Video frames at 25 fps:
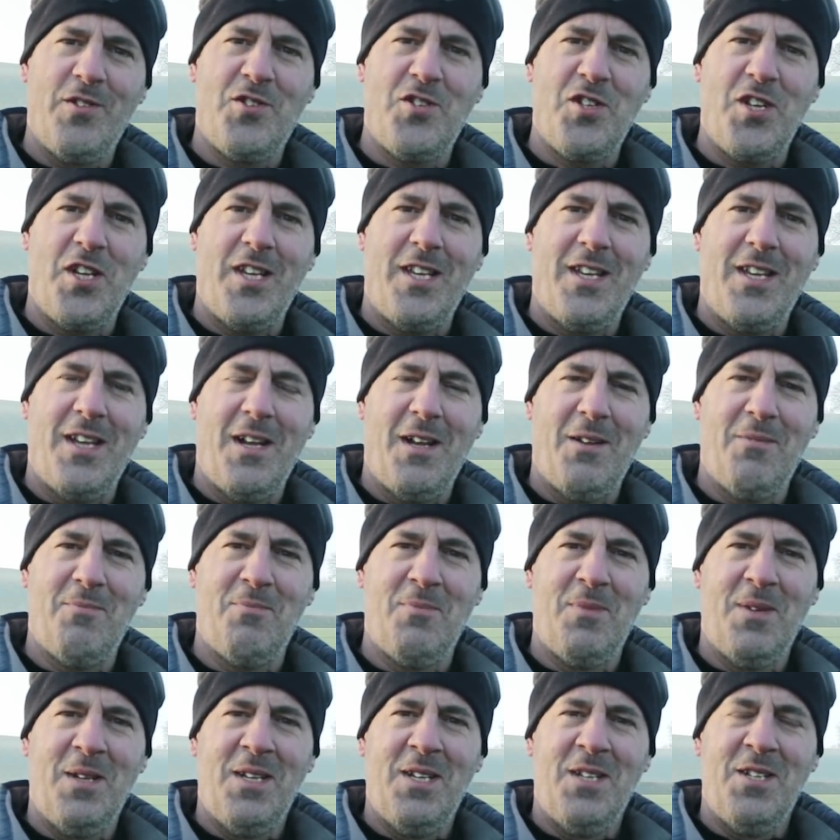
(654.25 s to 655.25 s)
She
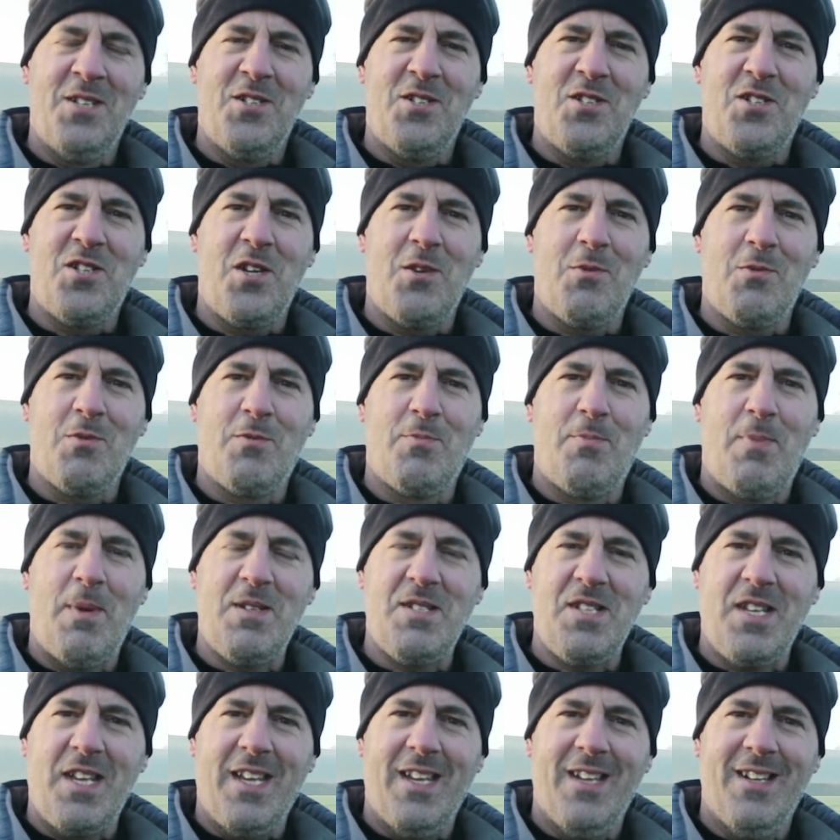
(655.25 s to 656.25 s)
was
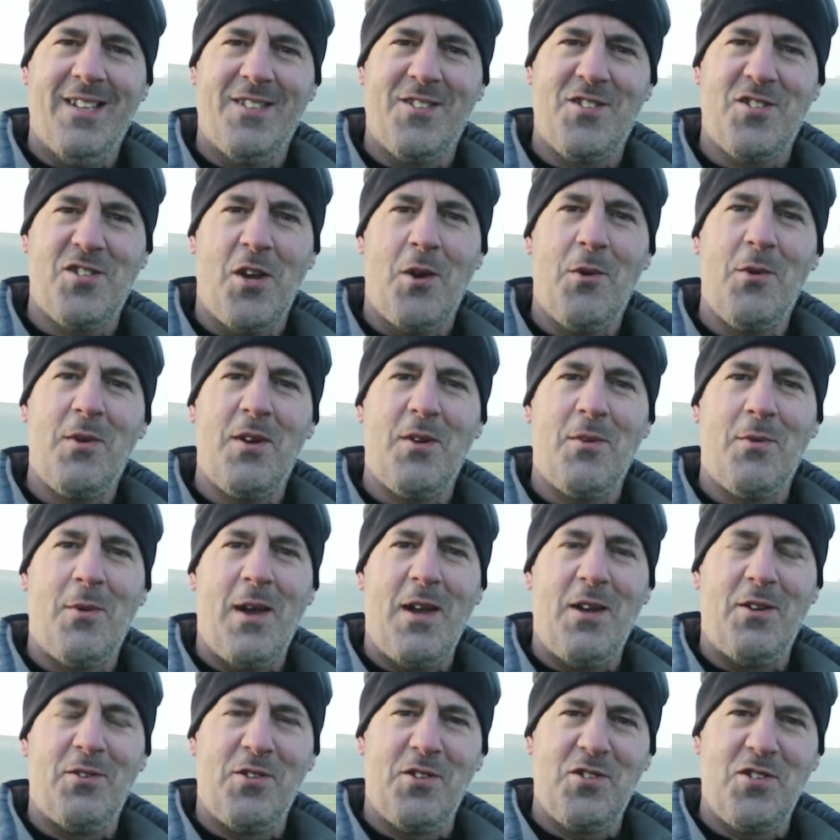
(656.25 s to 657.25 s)
busy sewing
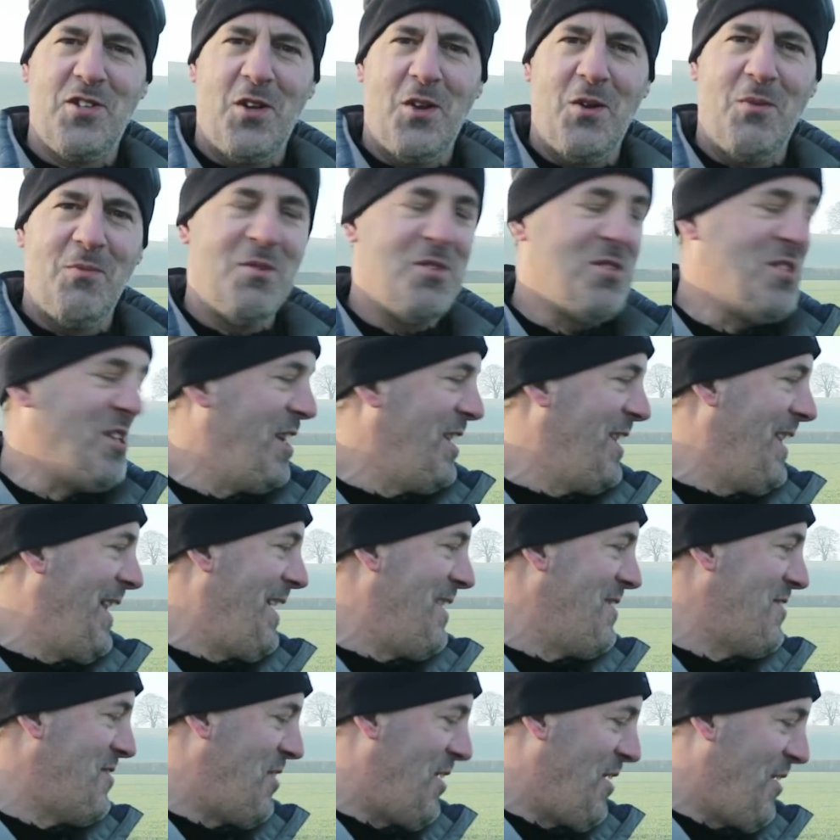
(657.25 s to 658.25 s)
away on the sewing machine
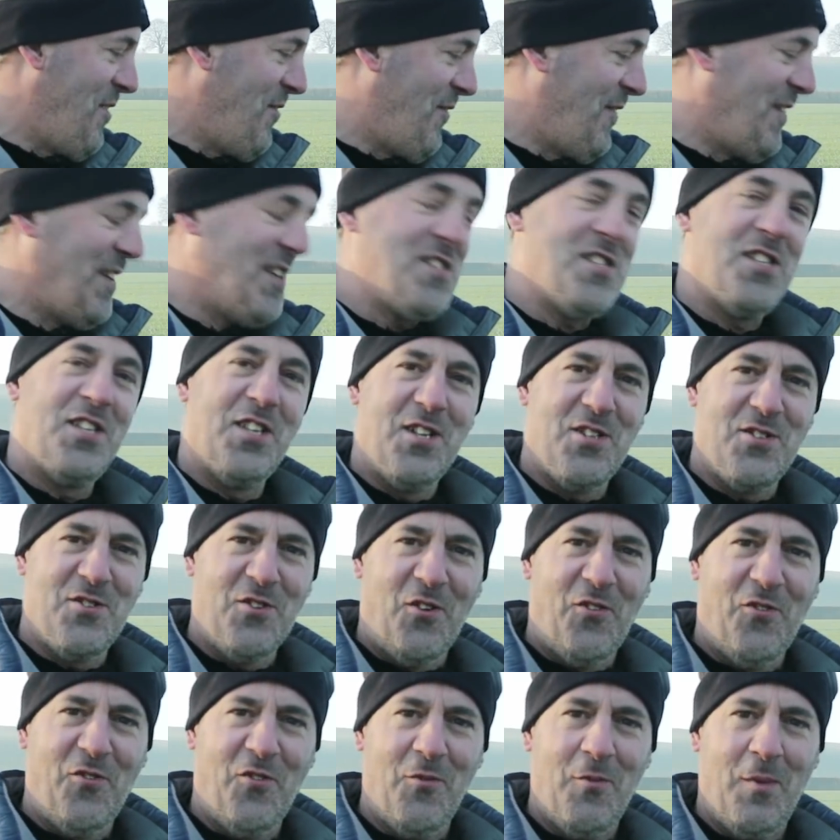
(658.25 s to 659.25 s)
last night, finishing this
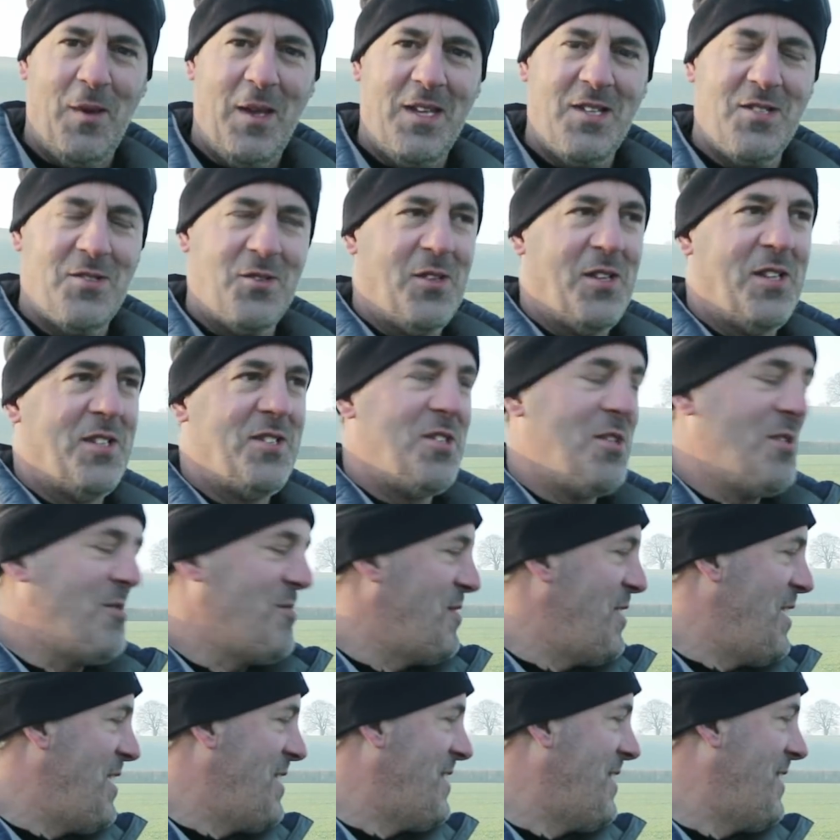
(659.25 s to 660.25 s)
off for me, so I could
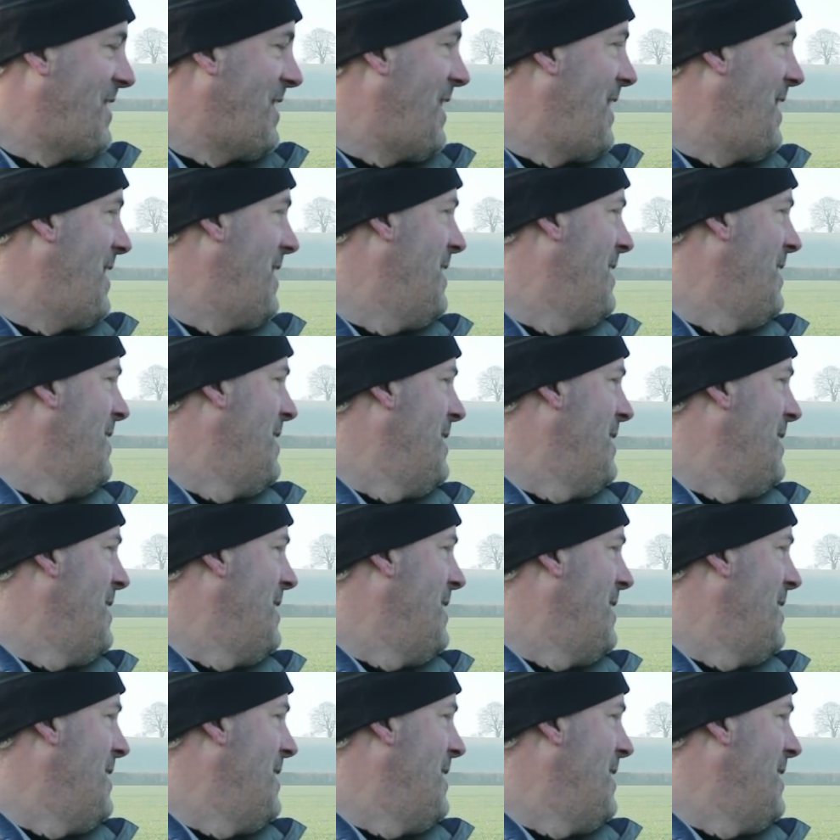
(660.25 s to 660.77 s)
use this today.